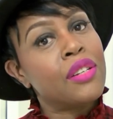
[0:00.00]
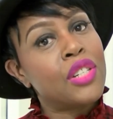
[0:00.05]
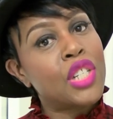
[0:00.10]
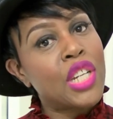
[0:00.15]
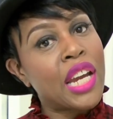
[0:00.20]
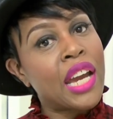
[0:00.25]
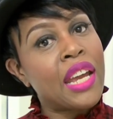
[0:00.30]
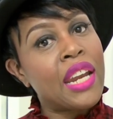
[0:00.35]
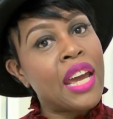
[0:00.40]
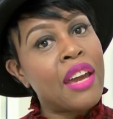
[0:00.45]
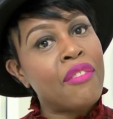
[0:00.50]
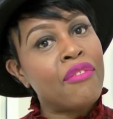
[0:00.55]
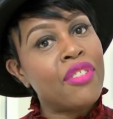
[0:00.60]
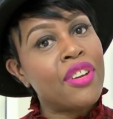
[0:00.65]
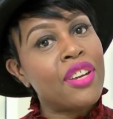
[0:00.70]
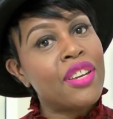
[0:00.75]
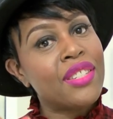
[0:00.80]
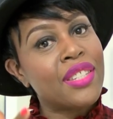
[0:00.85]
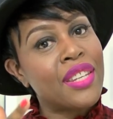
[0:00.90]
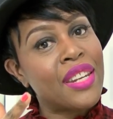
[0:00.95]
check out the
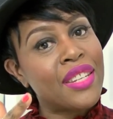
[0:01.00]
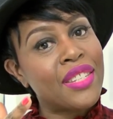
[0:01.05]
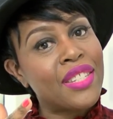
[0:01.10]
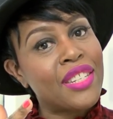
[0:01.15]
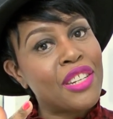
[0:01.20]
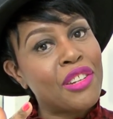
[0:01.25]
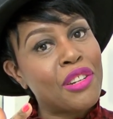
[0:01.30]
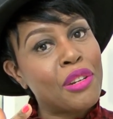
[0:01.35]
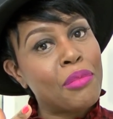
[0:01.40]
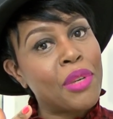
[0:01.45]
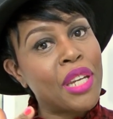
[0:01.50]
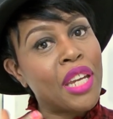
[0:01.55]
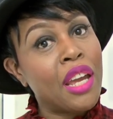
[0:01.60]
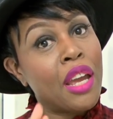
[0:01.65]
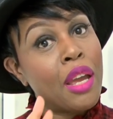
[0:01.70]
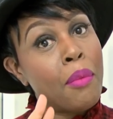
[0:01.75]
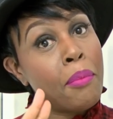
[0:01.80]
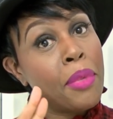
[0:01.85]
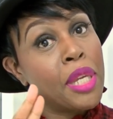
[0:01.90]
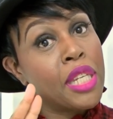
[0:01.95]
adverts and I'll see you in a
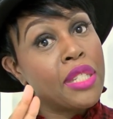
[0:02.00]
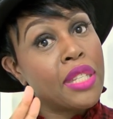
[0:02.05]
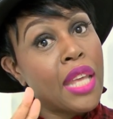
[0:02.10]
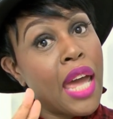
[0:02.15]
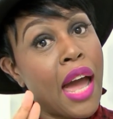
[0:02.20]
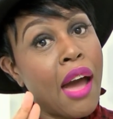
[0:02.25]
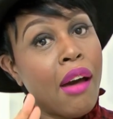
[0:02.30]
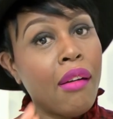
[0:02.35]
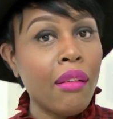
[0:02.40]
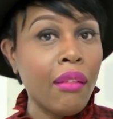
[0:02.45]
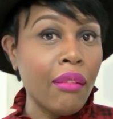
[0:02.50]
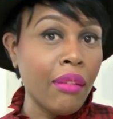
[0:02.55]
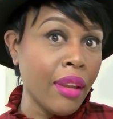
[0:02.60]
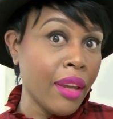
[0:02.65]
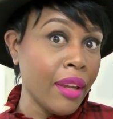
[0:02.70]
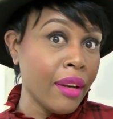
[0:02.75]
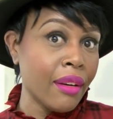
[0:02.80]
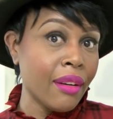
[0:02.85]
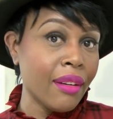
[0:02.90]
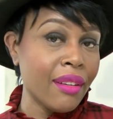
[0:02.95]
bit. Peace out.
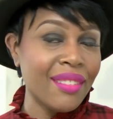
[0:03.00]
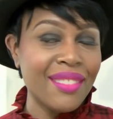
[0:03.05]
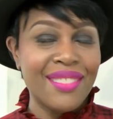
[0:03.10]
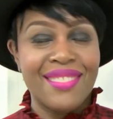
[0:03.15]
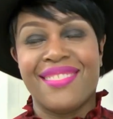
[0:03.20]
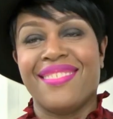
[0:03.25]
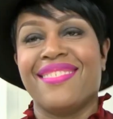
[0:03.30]
Later.